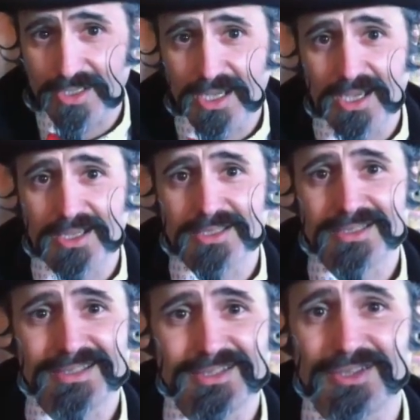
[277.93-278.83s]
Uh,
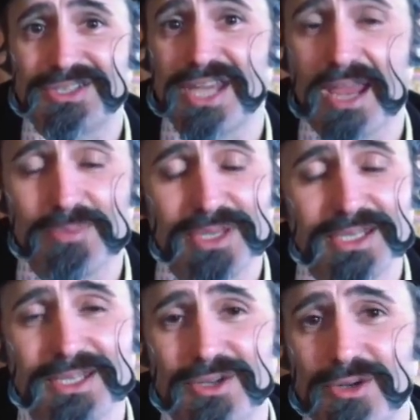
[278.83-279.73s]
you're a
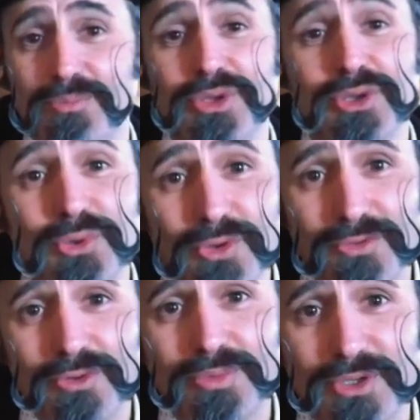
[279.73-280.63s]
champion and you're a
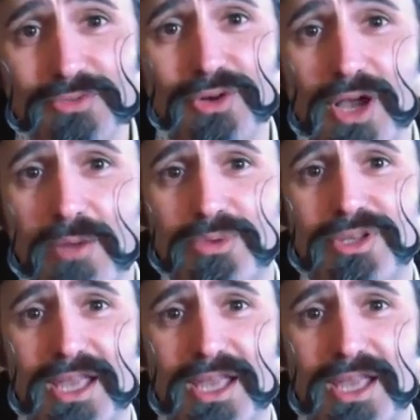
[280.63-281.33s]
beautiful, beautiful couple.